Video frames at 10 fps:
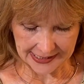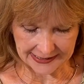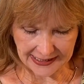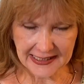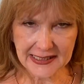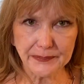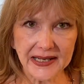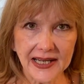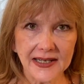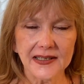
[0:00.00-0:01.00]

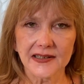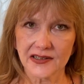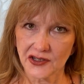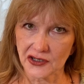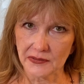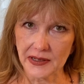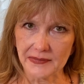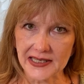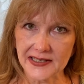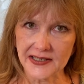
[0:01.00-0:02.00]
Dyspnea is a term that
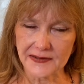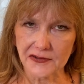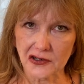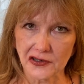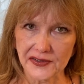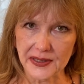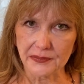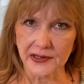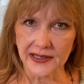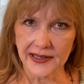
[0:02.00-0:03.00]
means difficulty
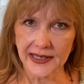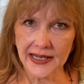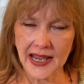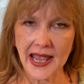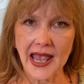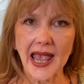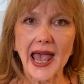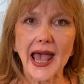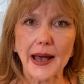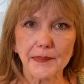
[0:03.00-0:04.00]
breathing.
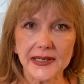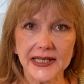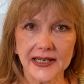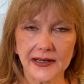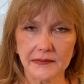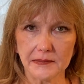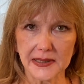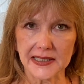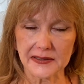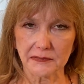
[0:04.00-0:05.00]
Apnea
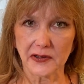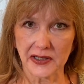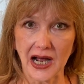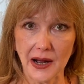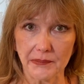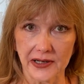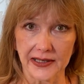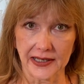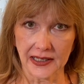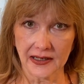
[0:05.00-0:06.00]
means we're not
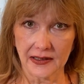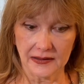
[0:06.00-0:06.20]
breathing